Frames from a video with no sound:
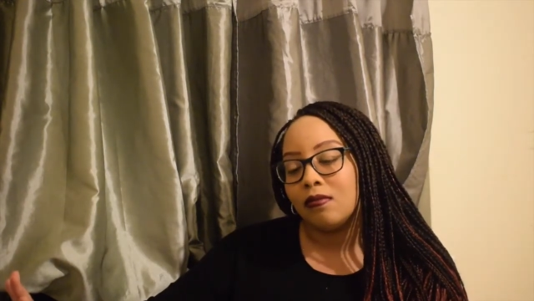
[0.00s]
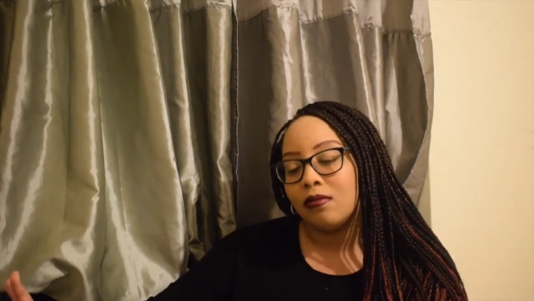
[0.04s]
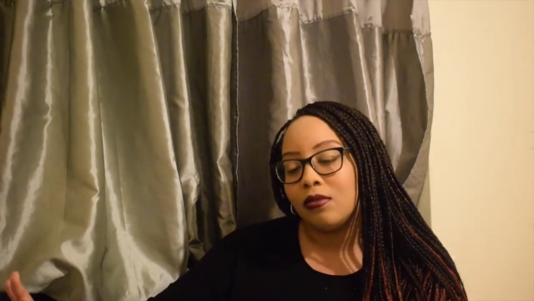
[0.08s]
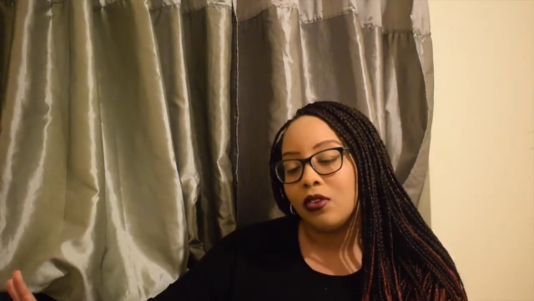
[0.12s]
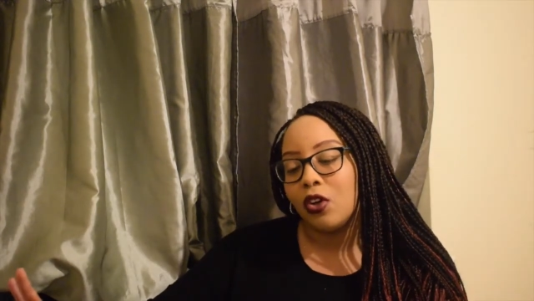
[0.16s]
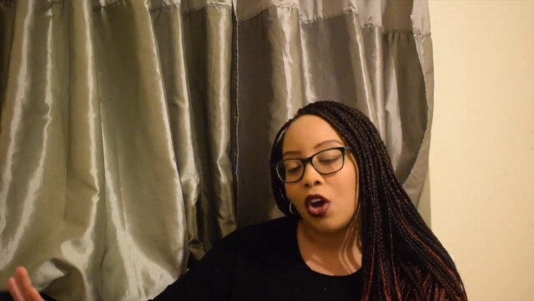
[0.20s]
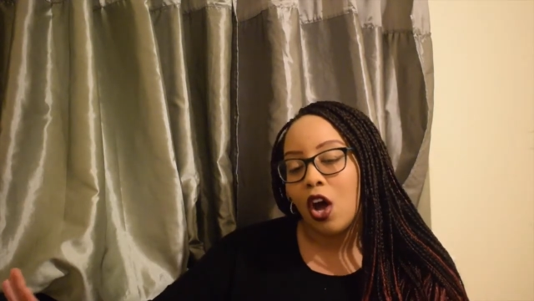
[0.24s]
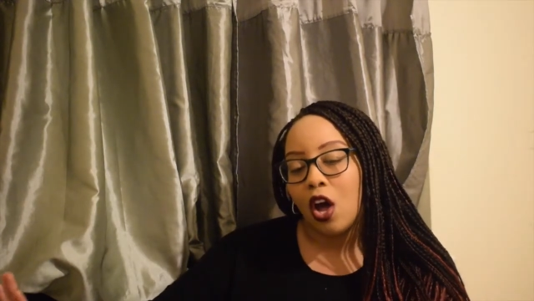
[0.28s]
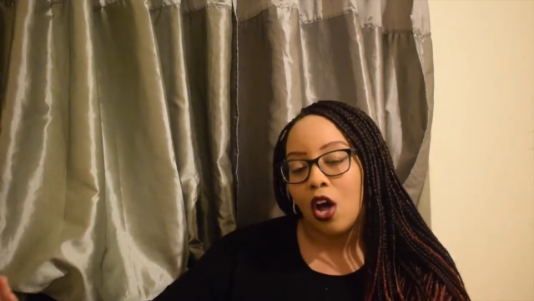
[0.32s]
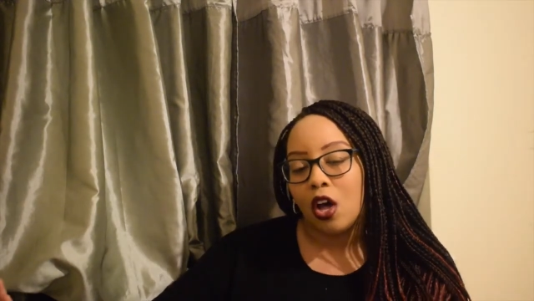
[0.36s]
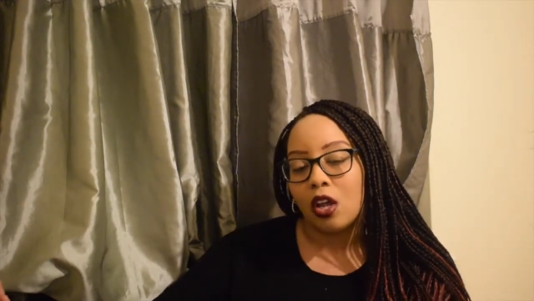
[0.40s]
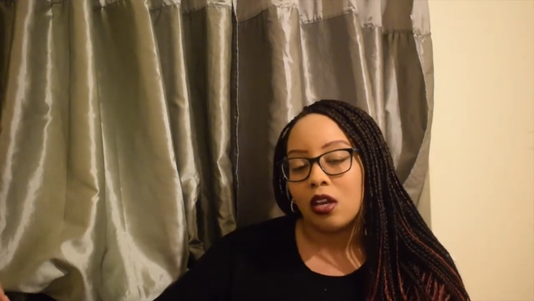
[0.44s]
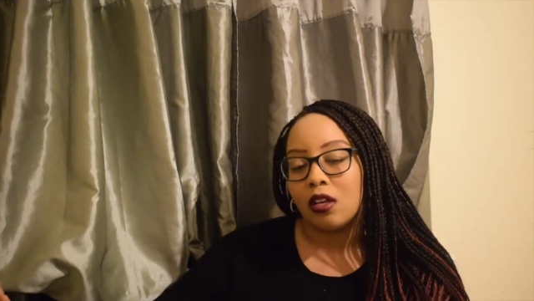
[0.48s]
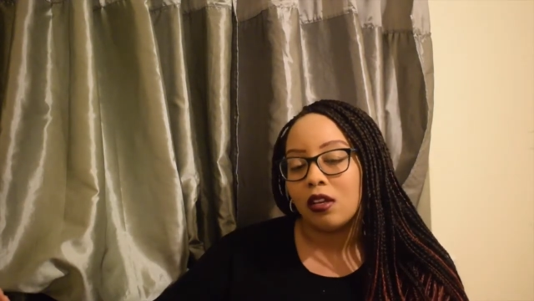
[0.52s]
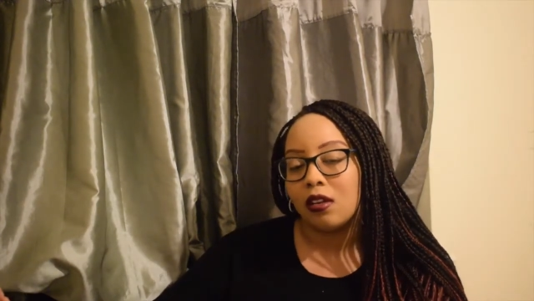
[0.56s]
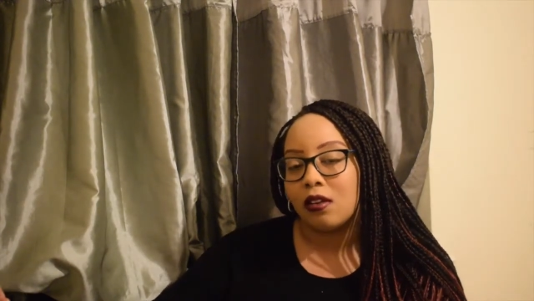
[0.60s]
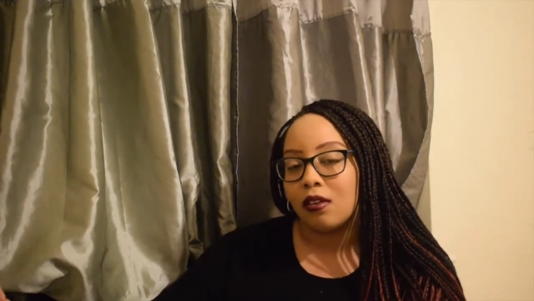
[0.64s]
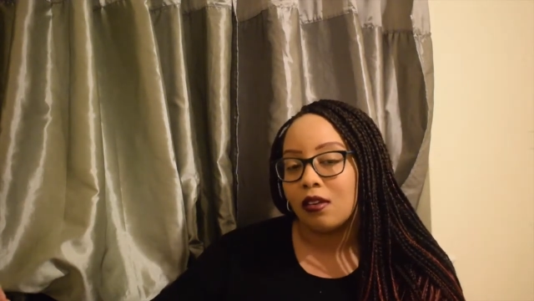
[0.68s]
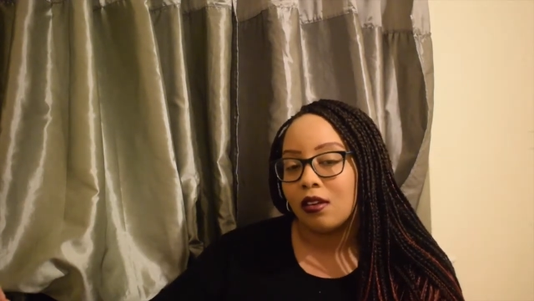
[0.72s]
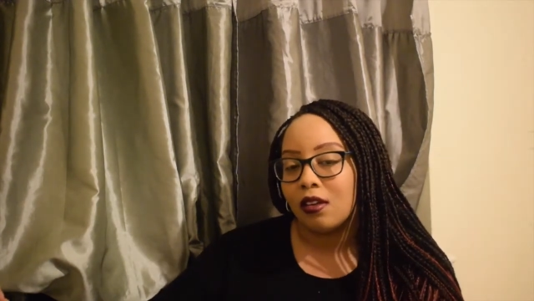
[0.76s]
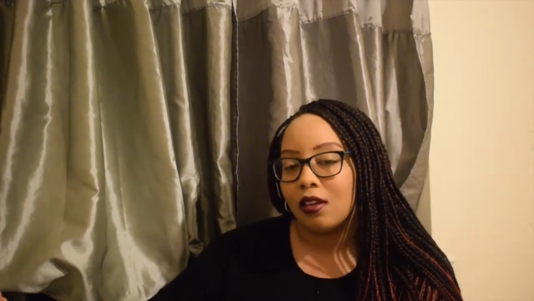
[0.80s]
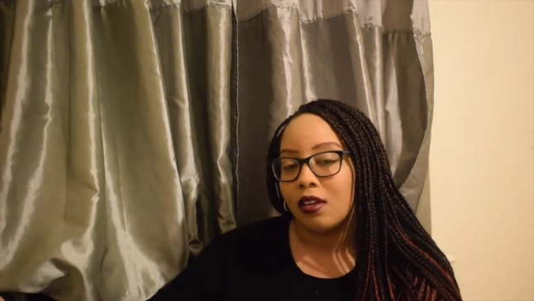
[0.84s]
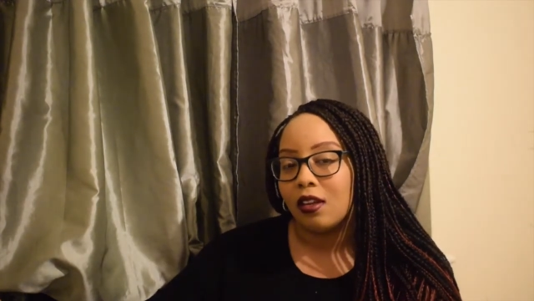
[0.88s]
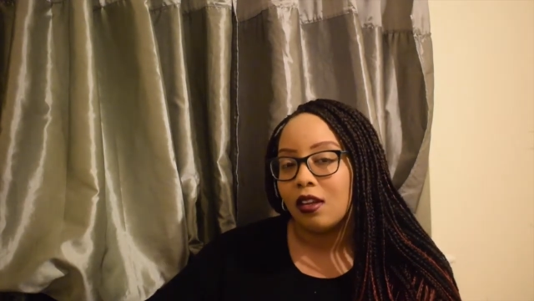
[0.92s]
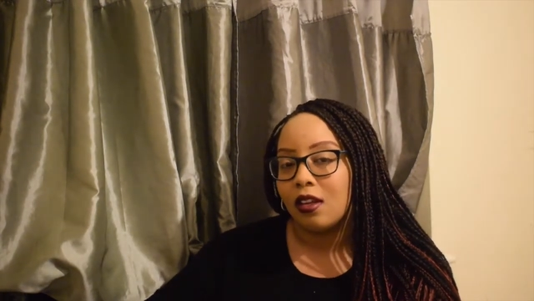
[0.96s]
you can't,
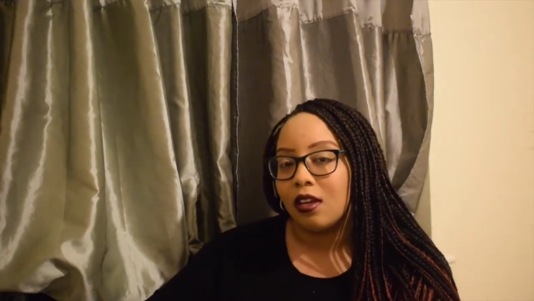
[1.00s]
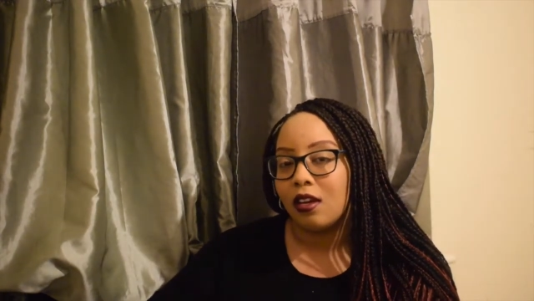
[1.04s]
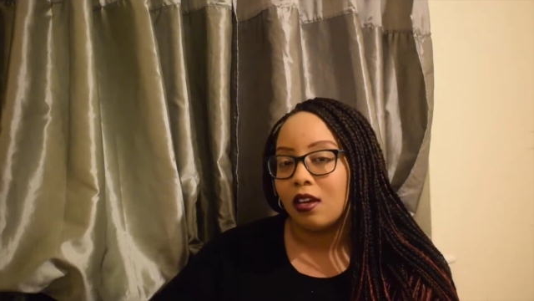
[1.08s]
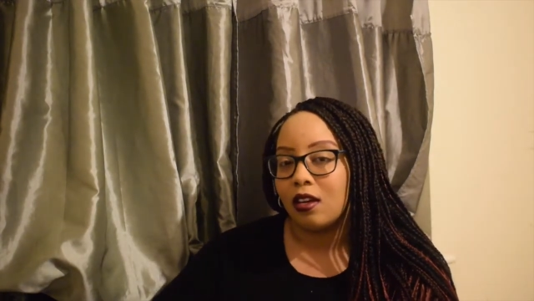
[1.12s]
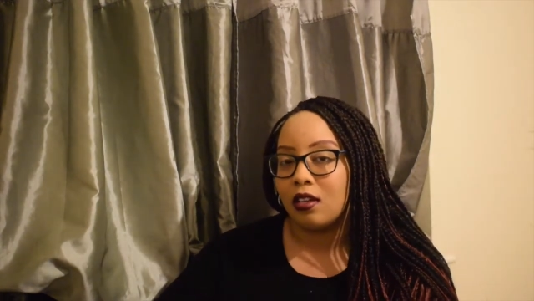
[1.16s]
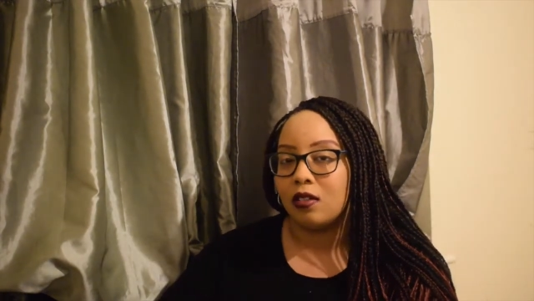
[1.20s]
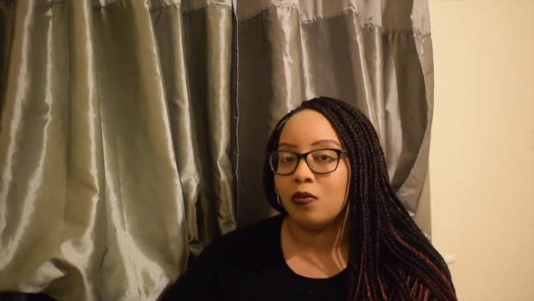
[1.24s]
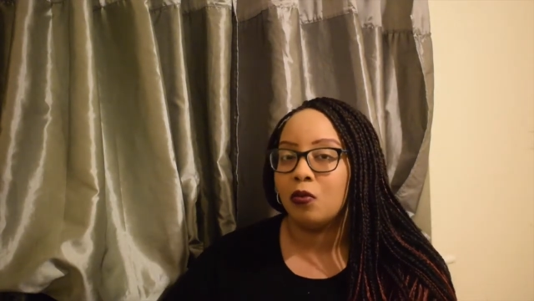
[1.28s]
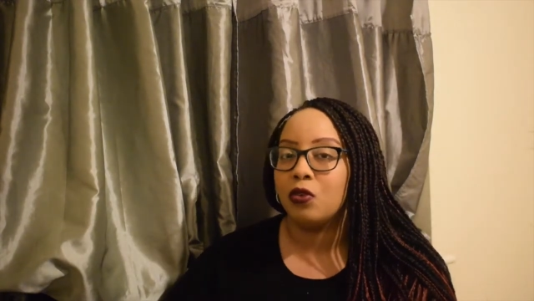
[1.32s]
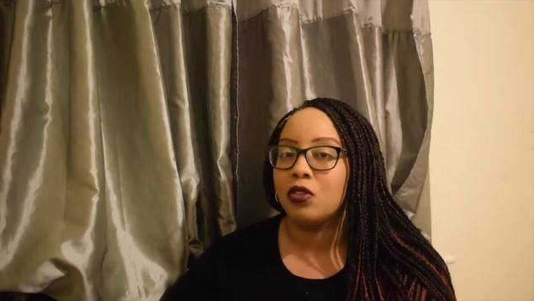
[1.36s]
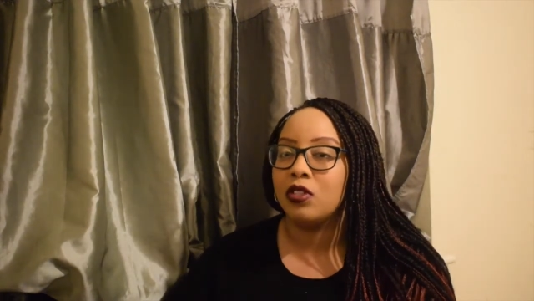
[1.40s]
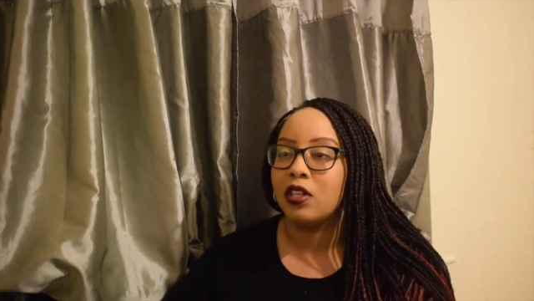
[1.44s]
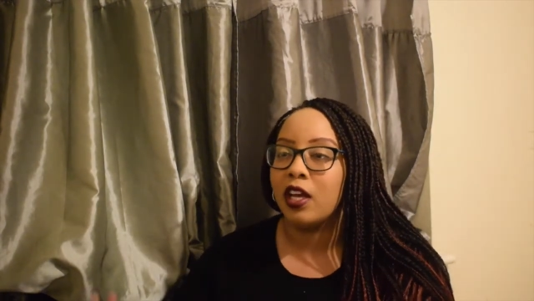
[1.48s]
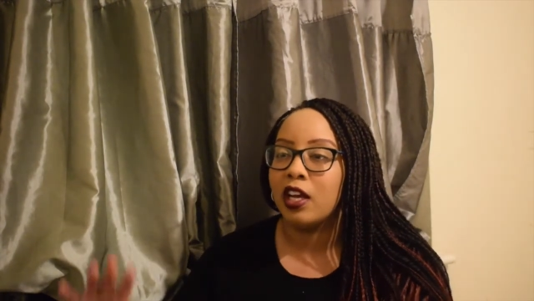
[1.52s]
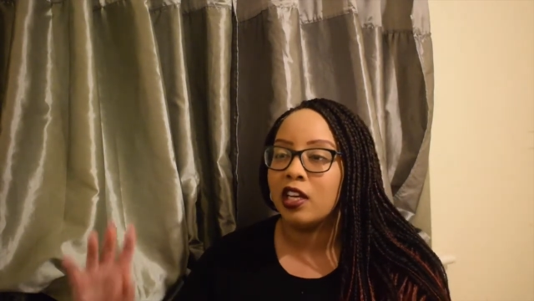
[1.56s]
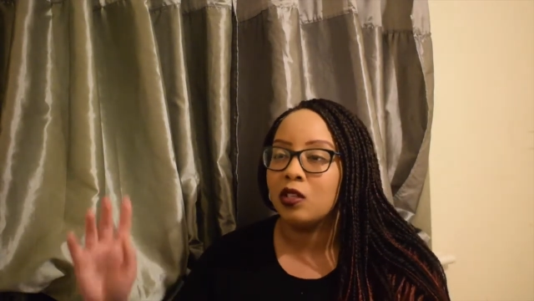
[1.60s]
because Monster